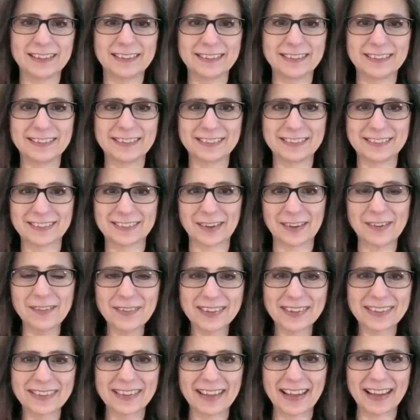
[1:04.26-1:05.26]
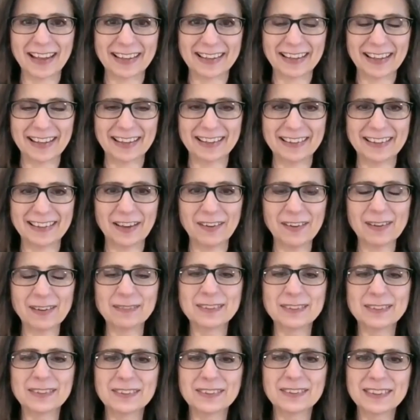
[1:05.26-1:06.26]
to just go with that. And now I'm
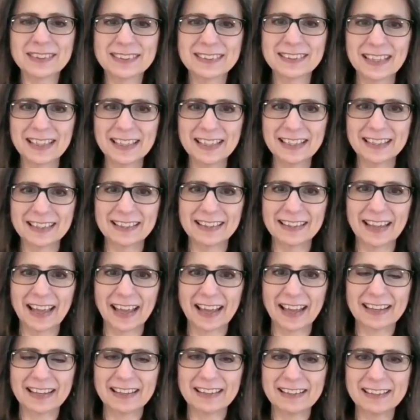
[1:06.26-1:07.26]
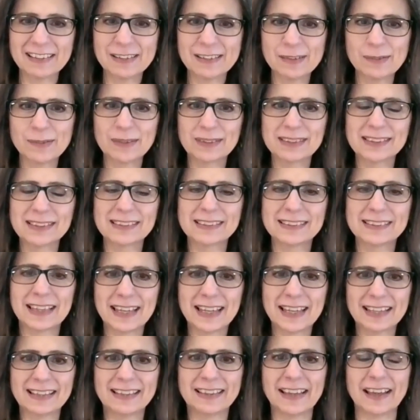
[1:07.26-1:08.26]
so excited that you would
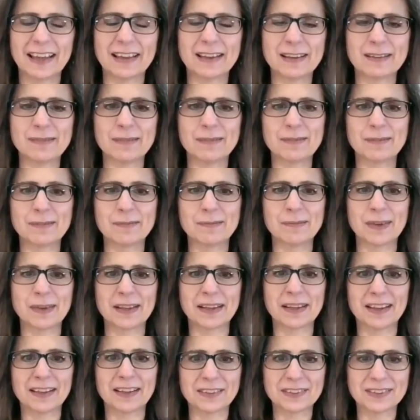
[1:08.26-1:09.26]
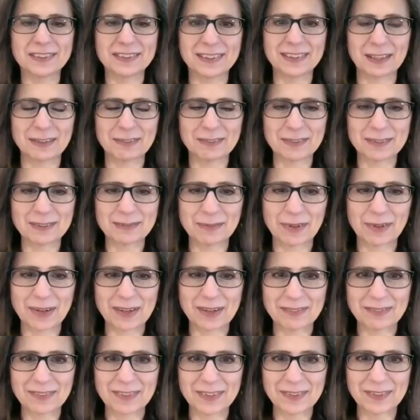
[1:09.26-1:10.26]
say that my higher self is
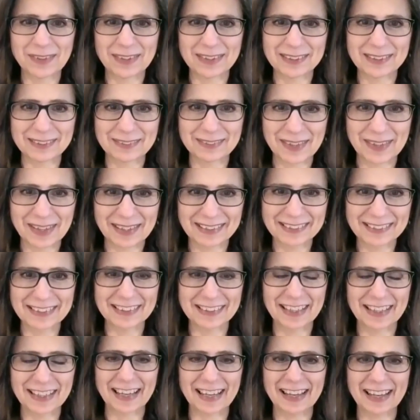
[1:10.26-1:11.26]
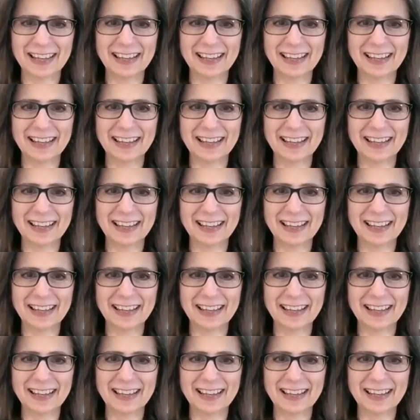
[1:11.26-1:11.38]
part of you as well today.